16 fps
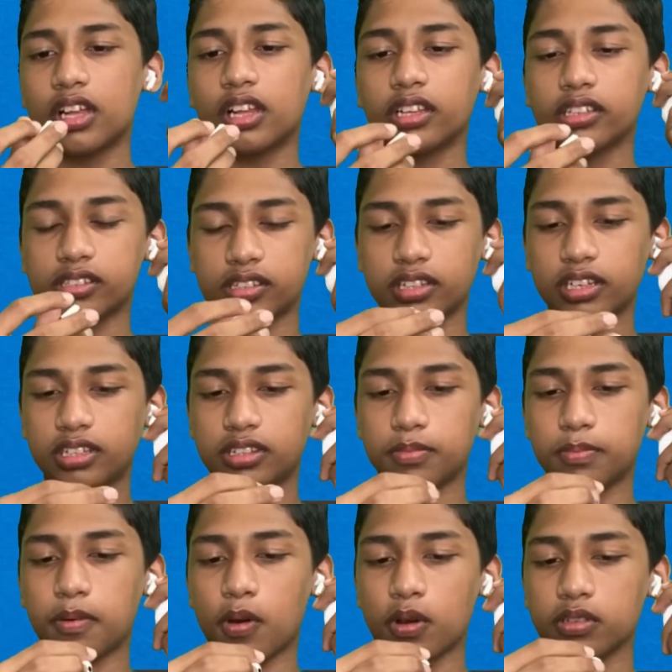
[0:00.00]
It's like the
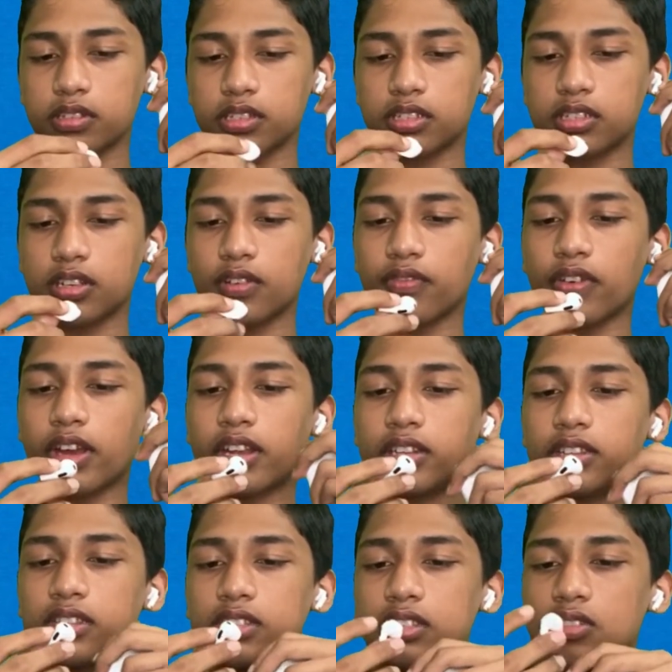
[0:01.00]
box itself, and
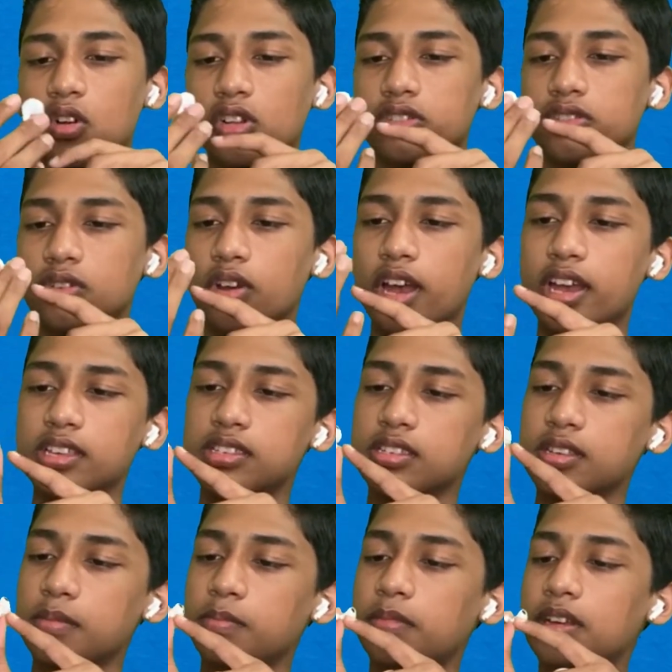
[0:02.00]
this also has
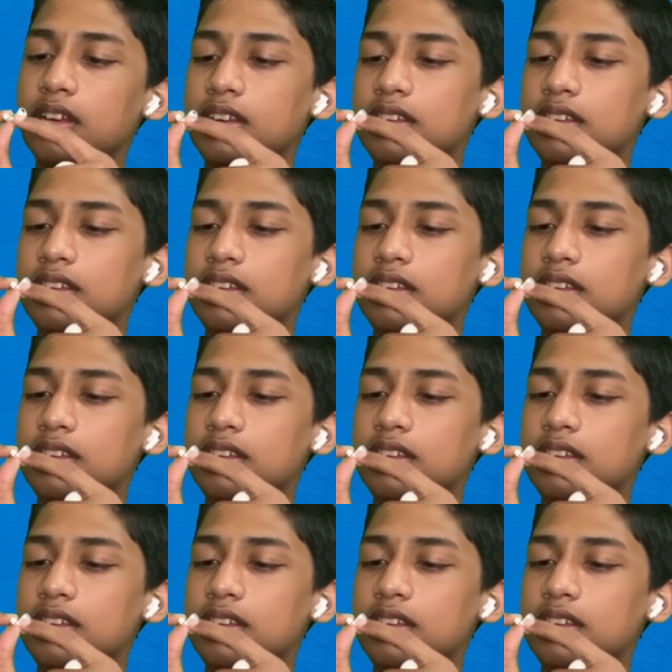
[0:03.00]
some